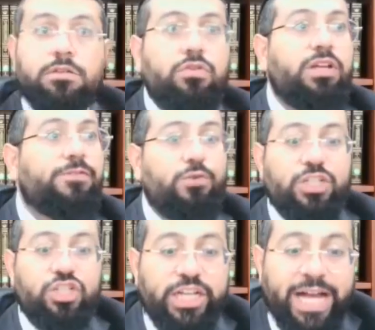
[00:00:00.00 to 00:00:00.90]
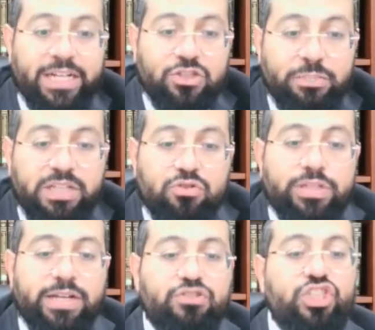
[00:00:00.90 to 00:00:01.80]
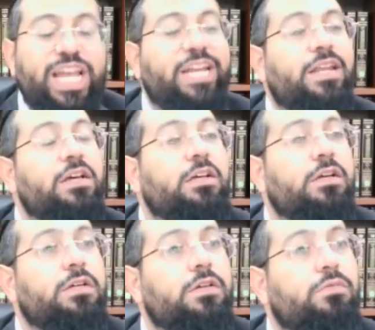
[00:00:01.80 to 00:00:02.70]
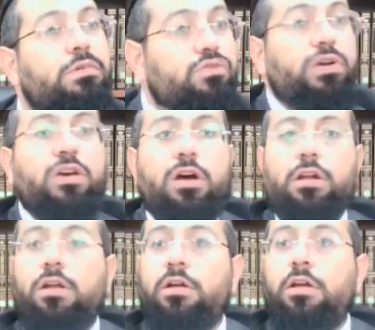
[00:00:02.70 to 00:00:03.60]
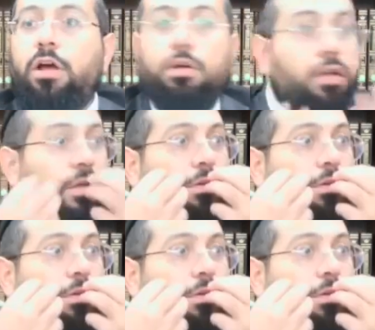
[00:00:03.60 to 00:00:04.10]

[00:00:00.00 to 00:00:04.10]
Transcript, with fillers: So therefore, neshicha should be a toledav shen. What's going on?